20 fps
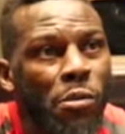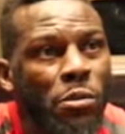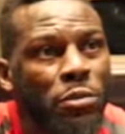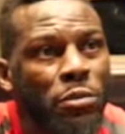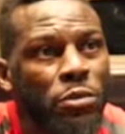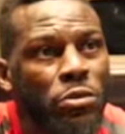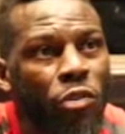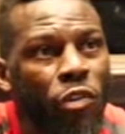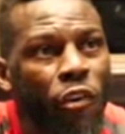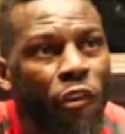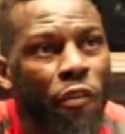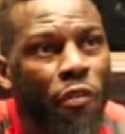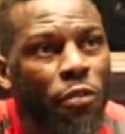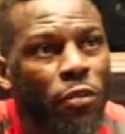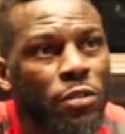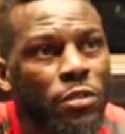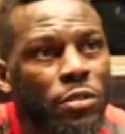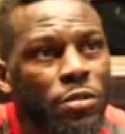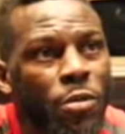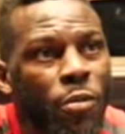what if he
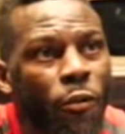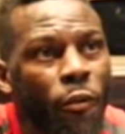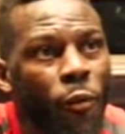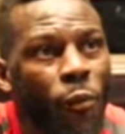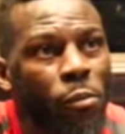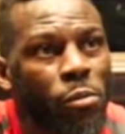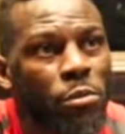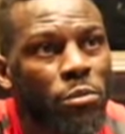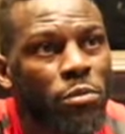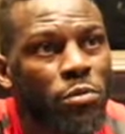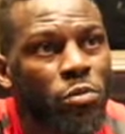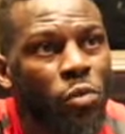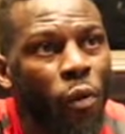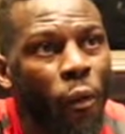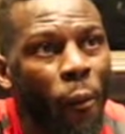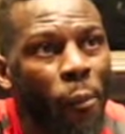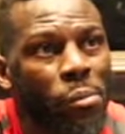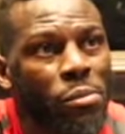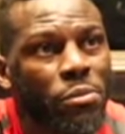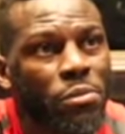did what if Floyd did
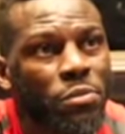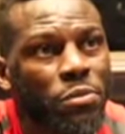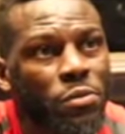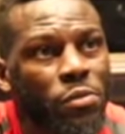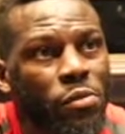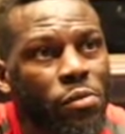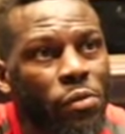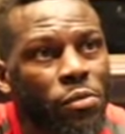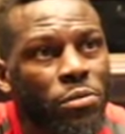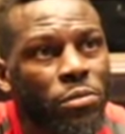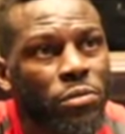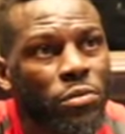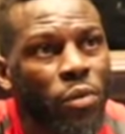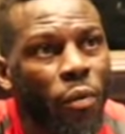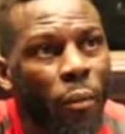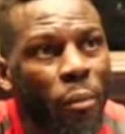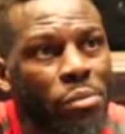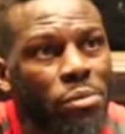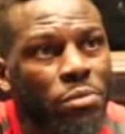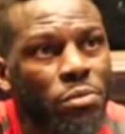lose? Would that
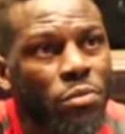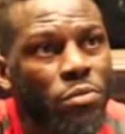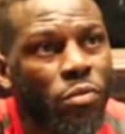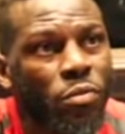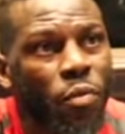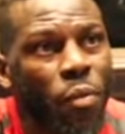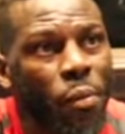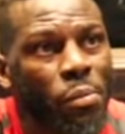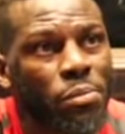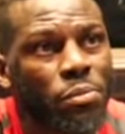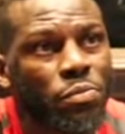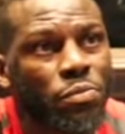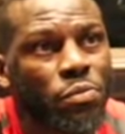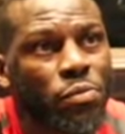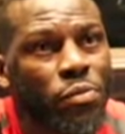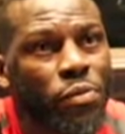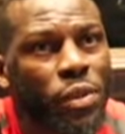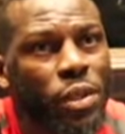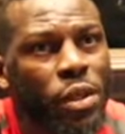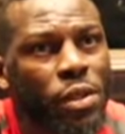hurt his legacy at
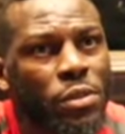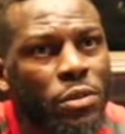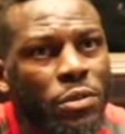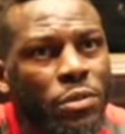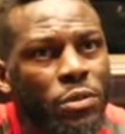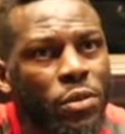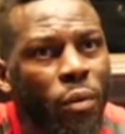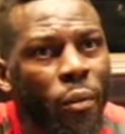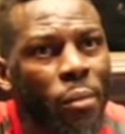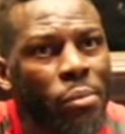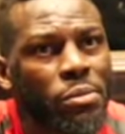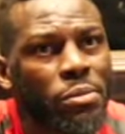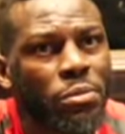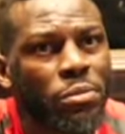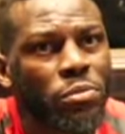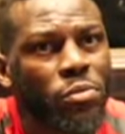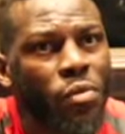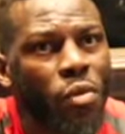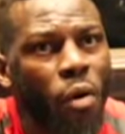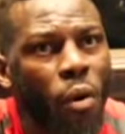all if he if he
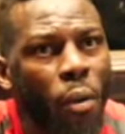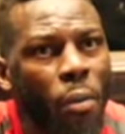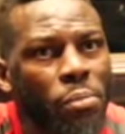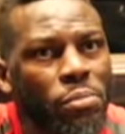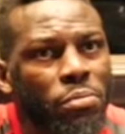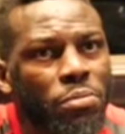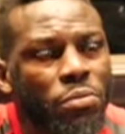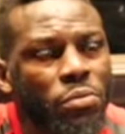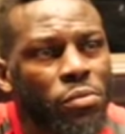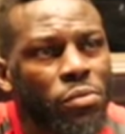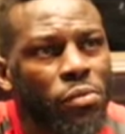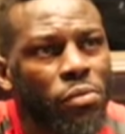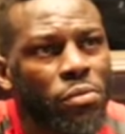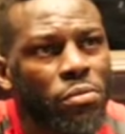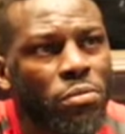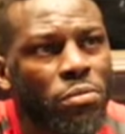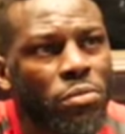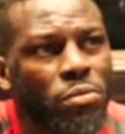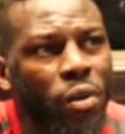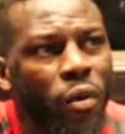loses or is it just, you
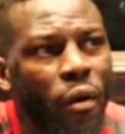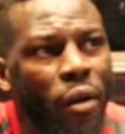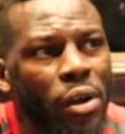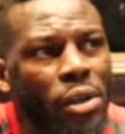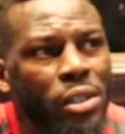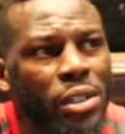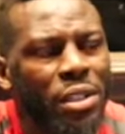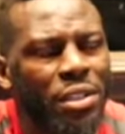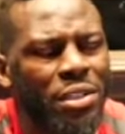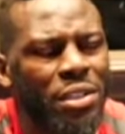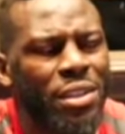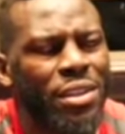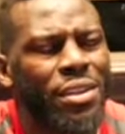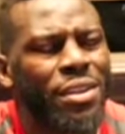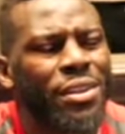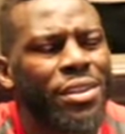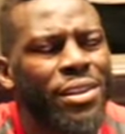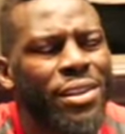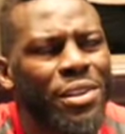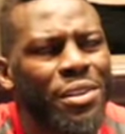know
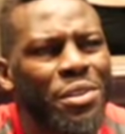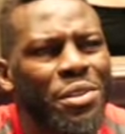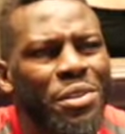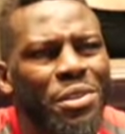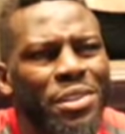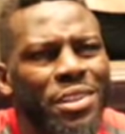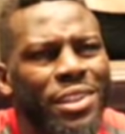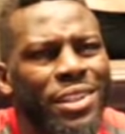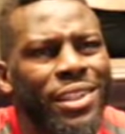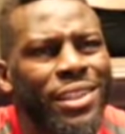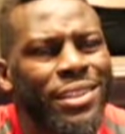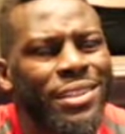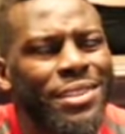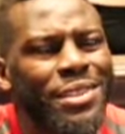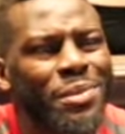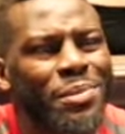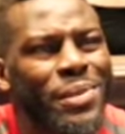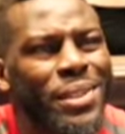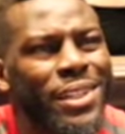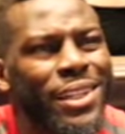yeah, it happened. The
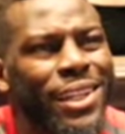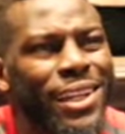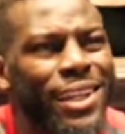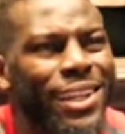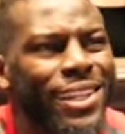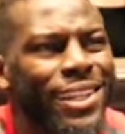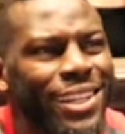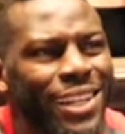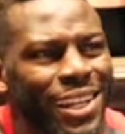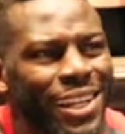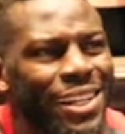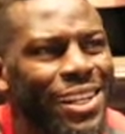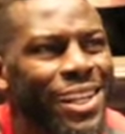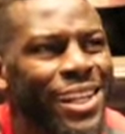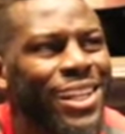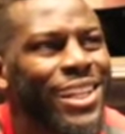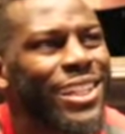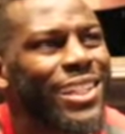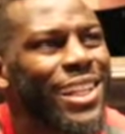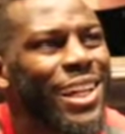legacy,
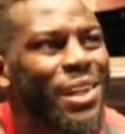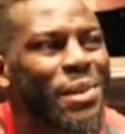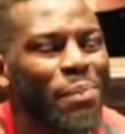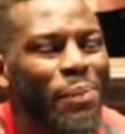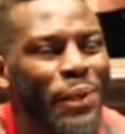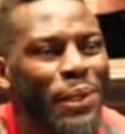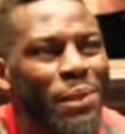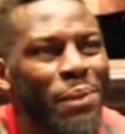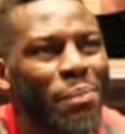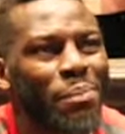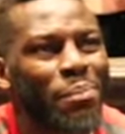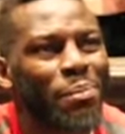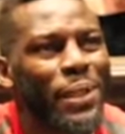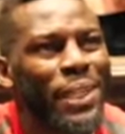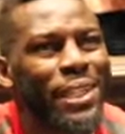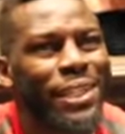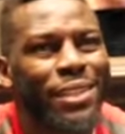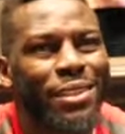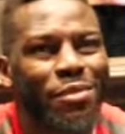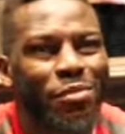man. Got to put a
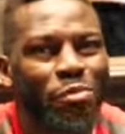big